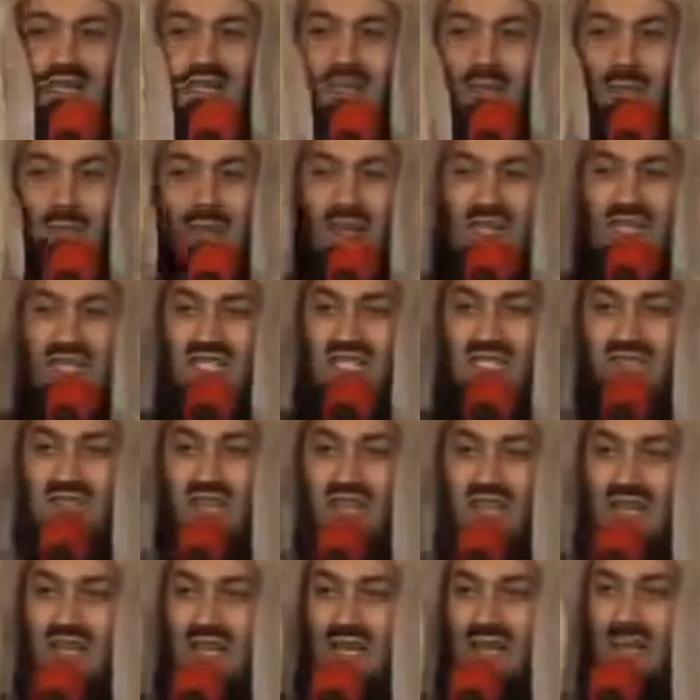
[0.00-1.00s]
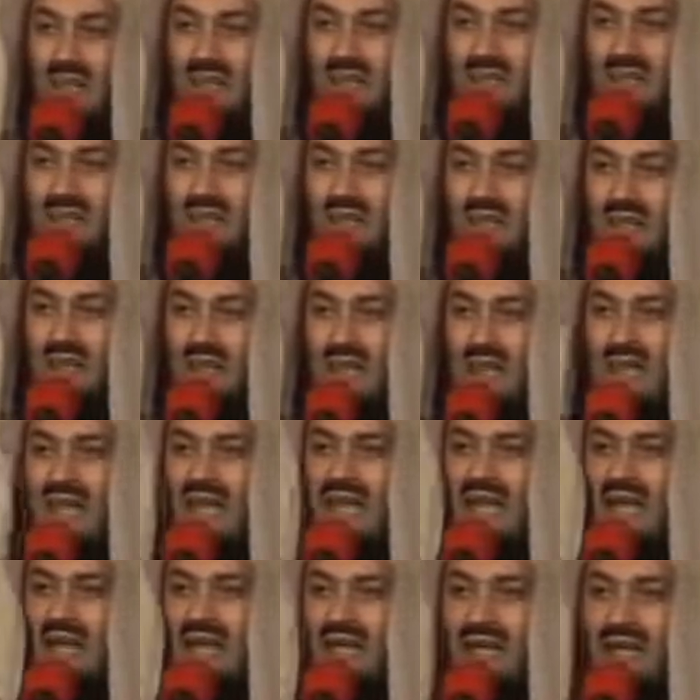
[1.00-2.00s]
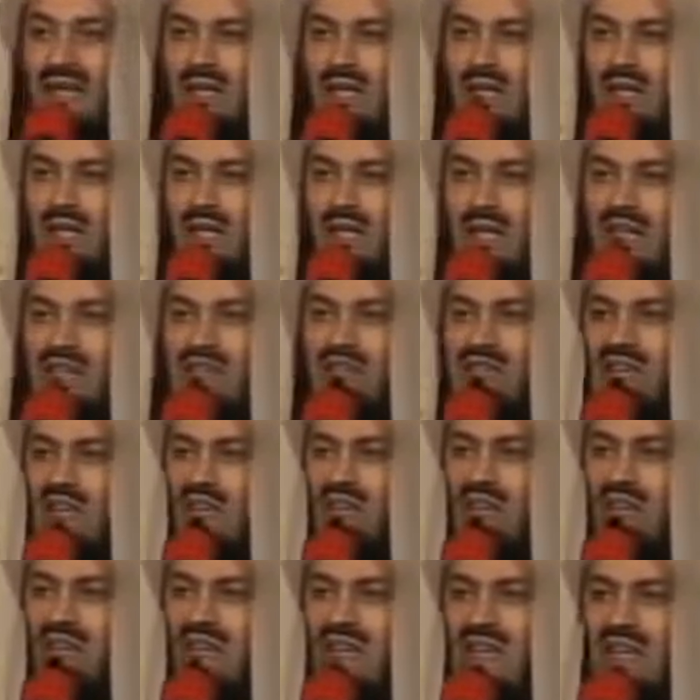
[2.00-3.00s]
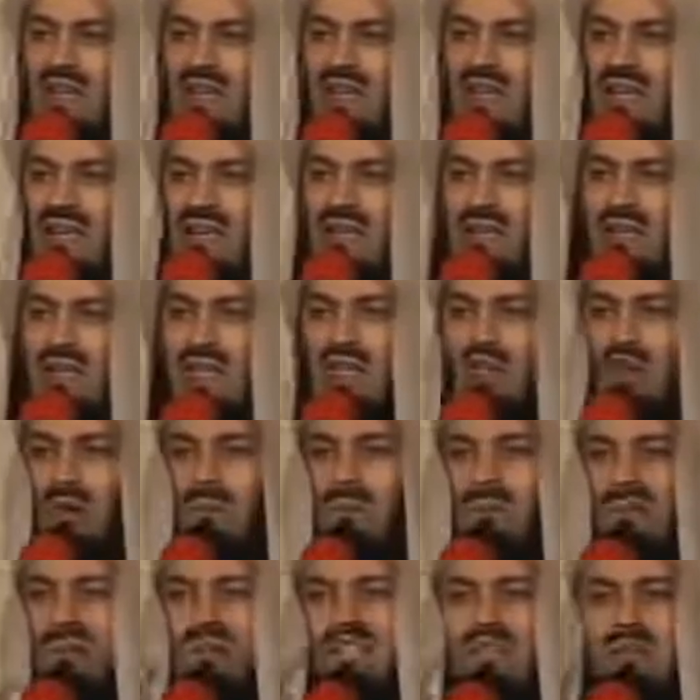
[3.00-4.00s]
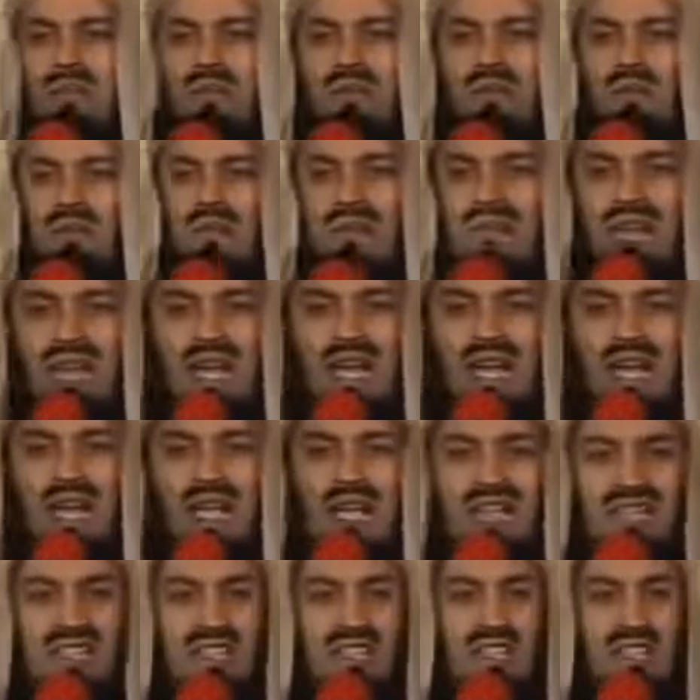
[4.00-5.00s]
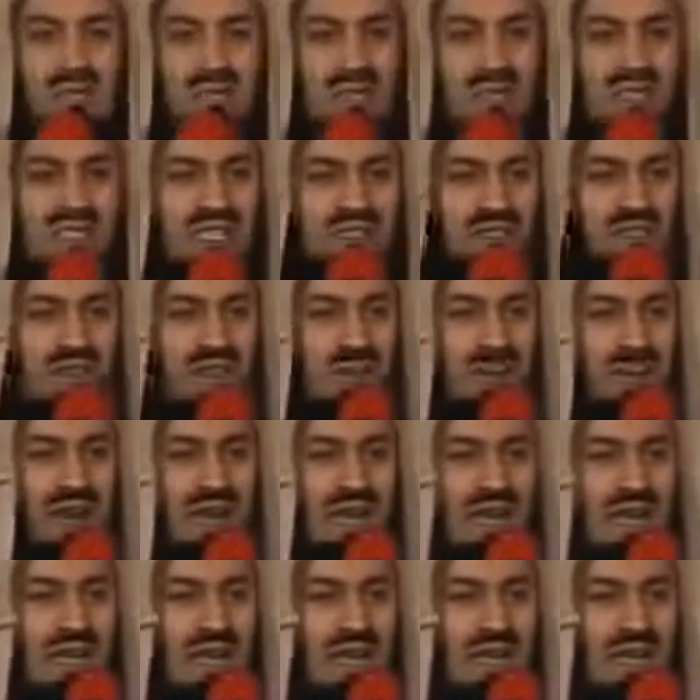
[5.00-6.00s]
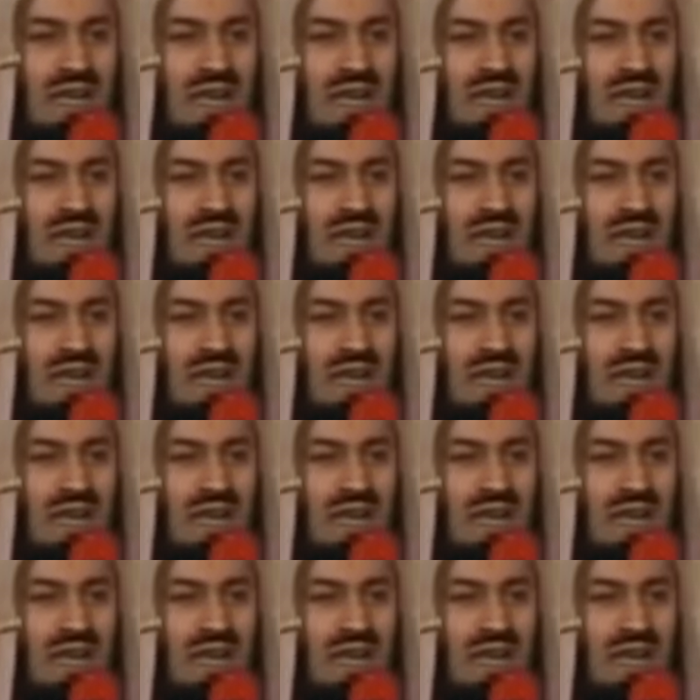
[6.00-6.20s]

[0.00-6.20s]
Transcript: you breastfeed him and if you are fearing, then you put him into the Nile in this specific manner.